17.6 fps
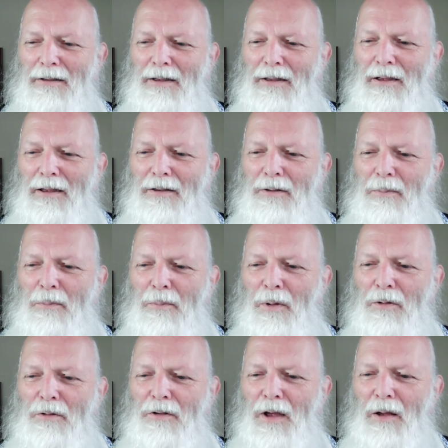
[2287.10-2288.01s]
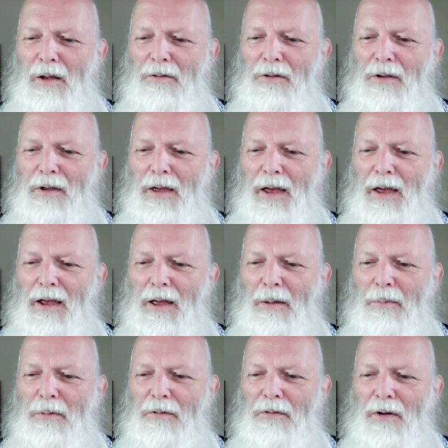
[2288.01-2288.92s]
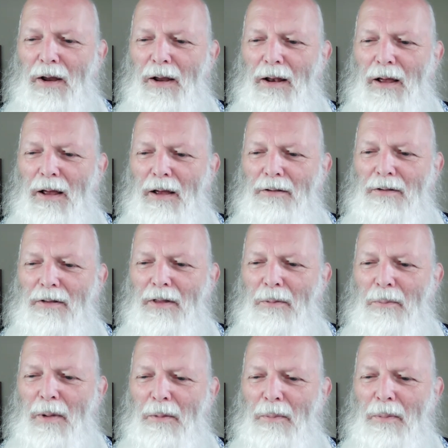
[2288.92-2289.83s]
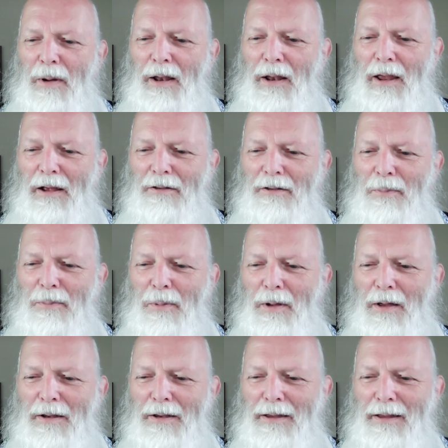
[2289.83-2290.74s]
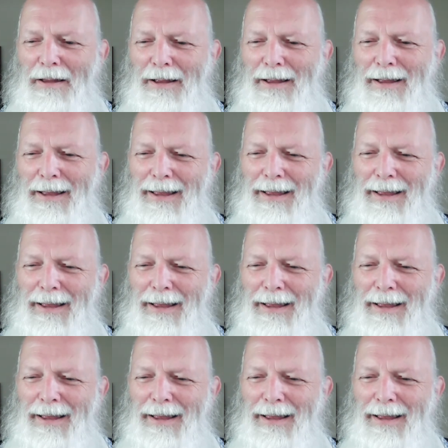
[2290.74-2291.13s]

Natalia says most types of cake can be very nice if they're made by an expert.